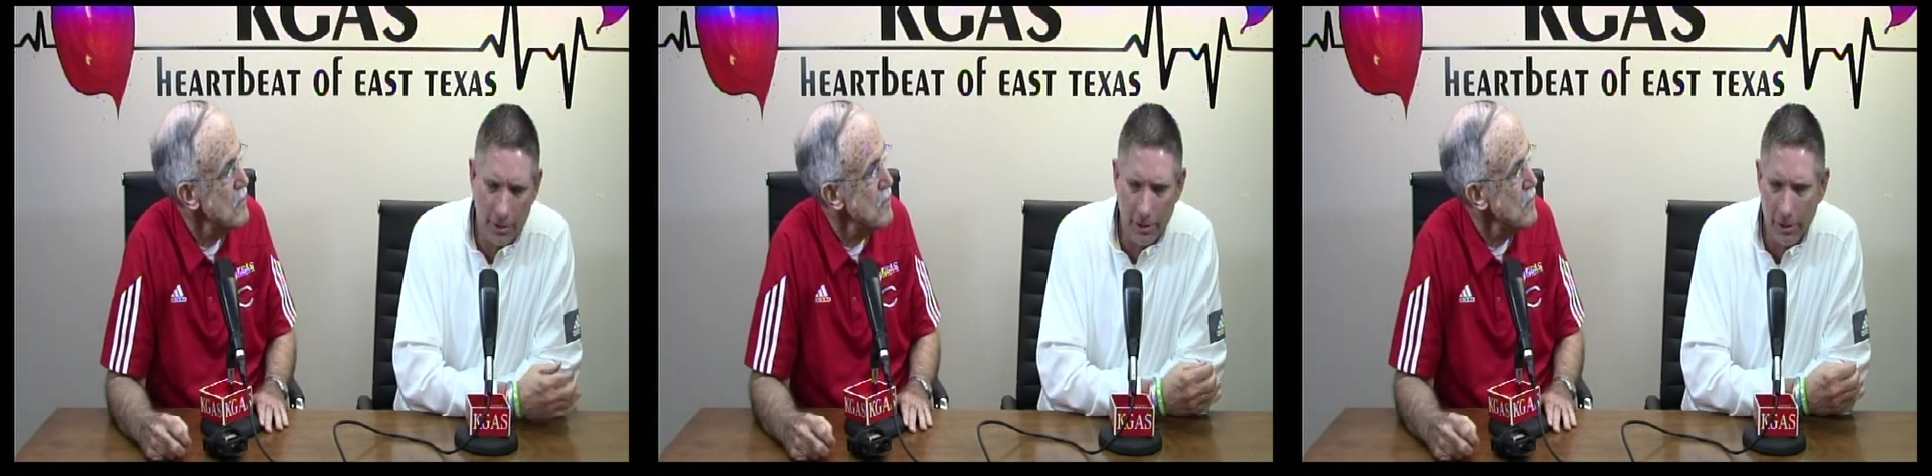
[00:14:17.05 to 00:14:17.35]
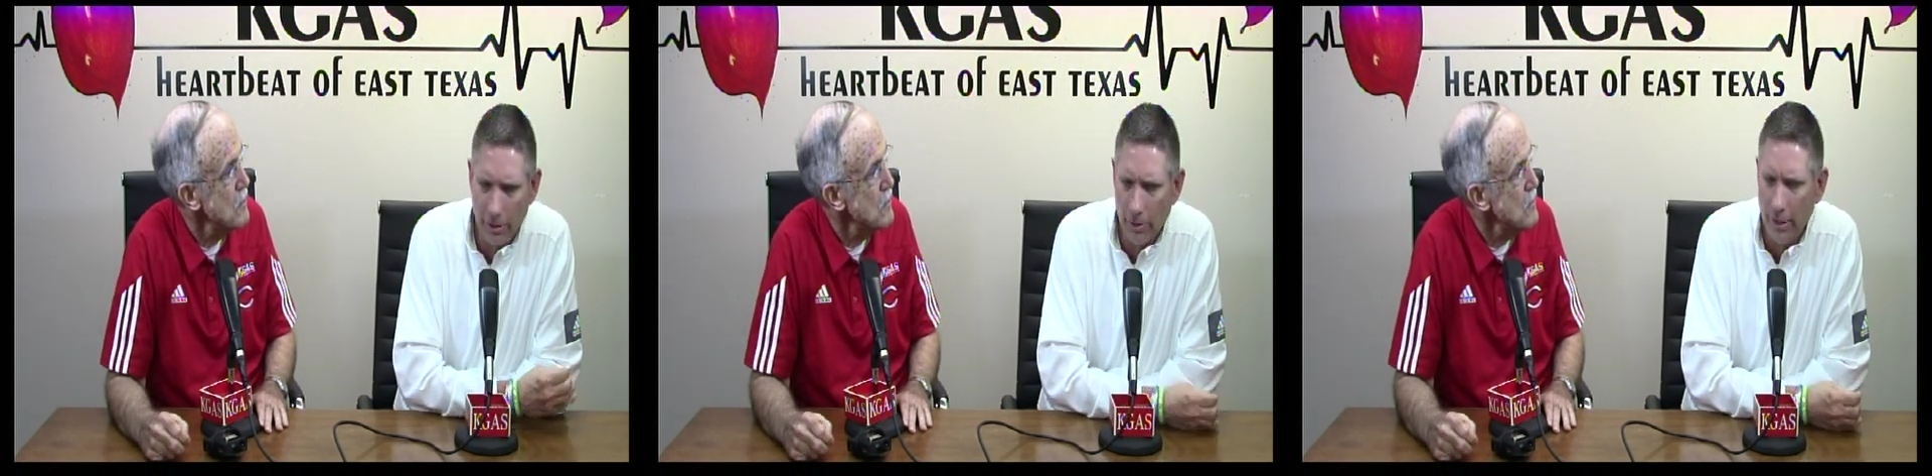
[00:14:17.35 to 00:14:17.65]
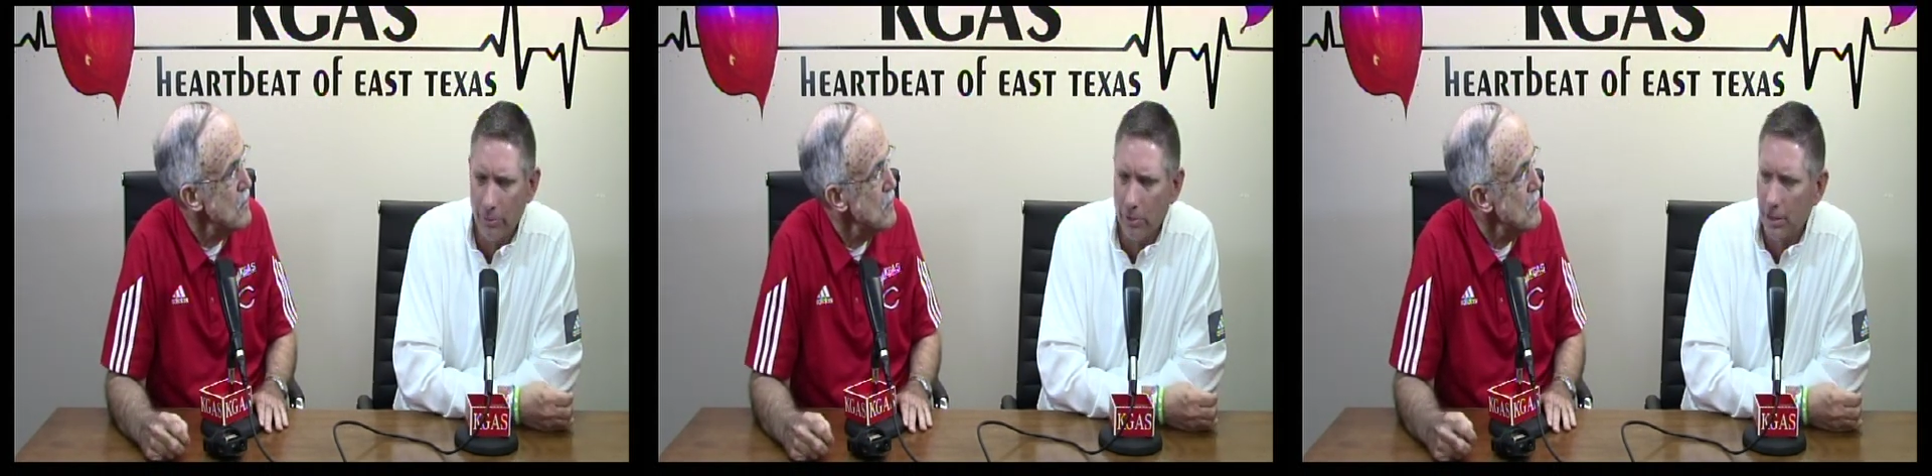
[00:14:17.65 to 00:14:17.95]
and then you don't
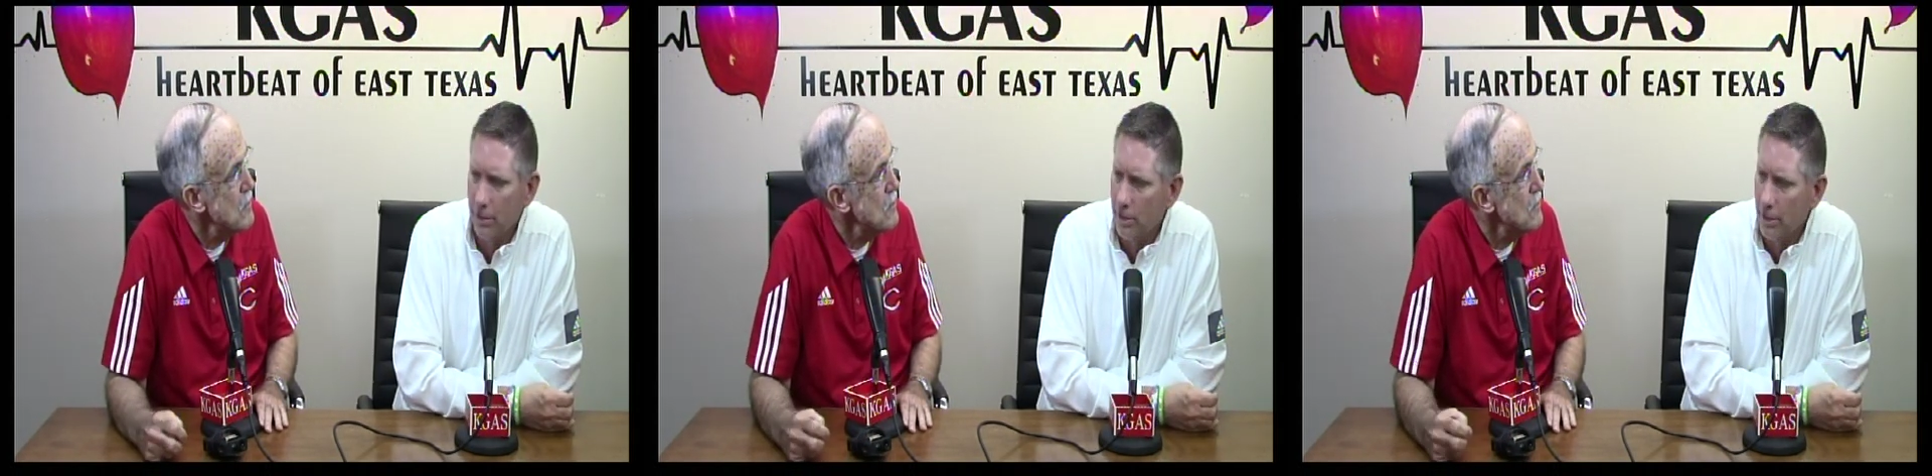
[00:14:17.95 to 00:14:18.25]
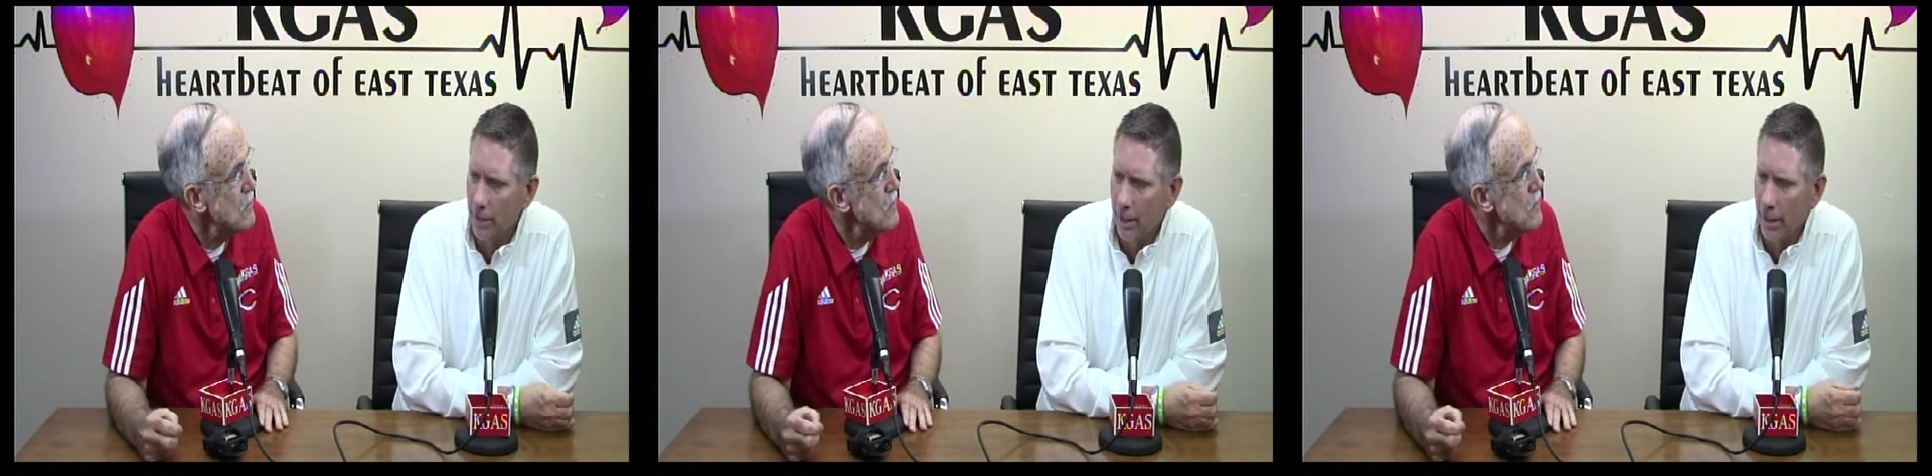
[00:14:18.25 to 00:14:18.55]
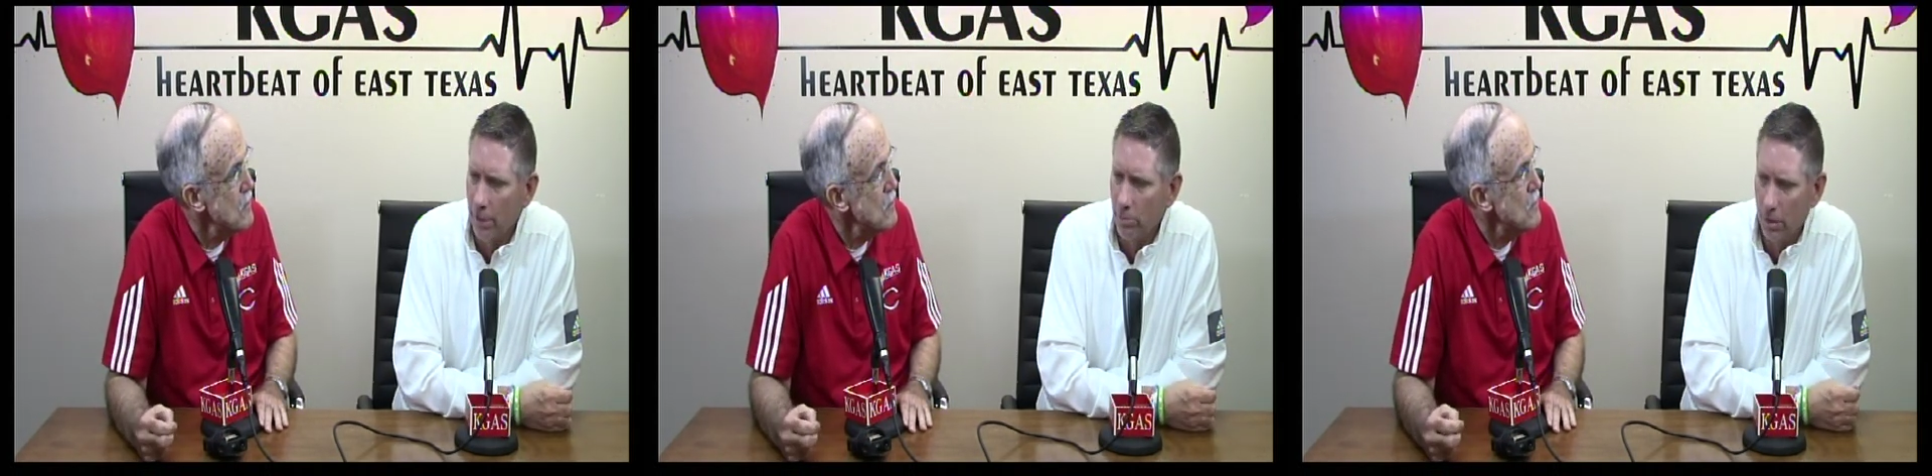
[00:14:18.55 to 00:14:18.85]
have intensity in the game,